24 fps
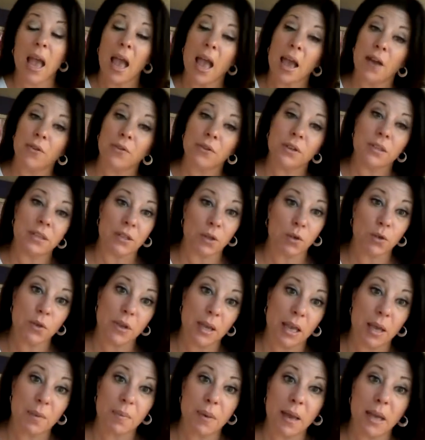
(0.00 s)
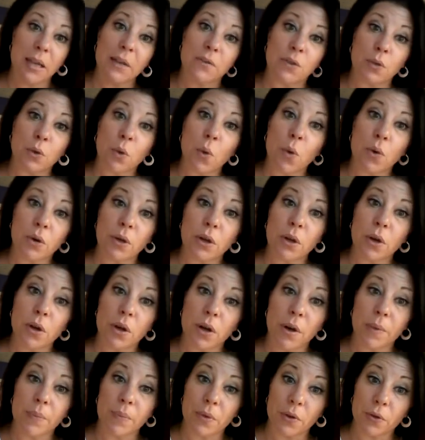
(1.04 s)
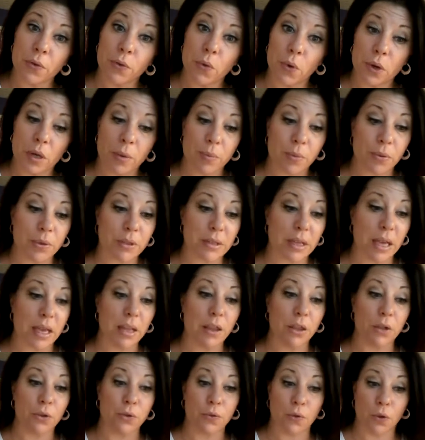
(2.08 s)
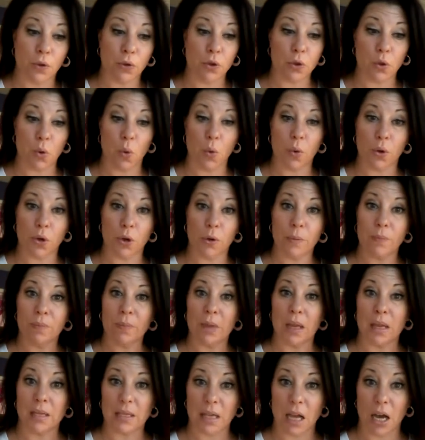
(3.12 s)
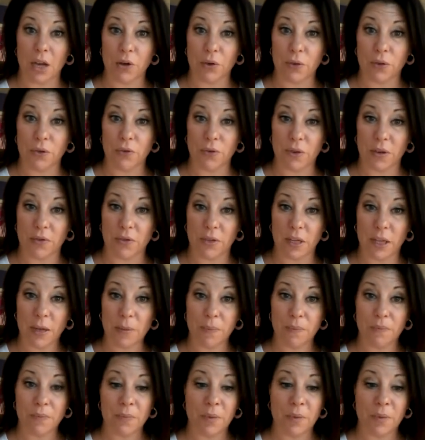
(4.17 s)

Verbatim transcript: Every single campaign, if they're, or, um, they're 40%, their first order is 150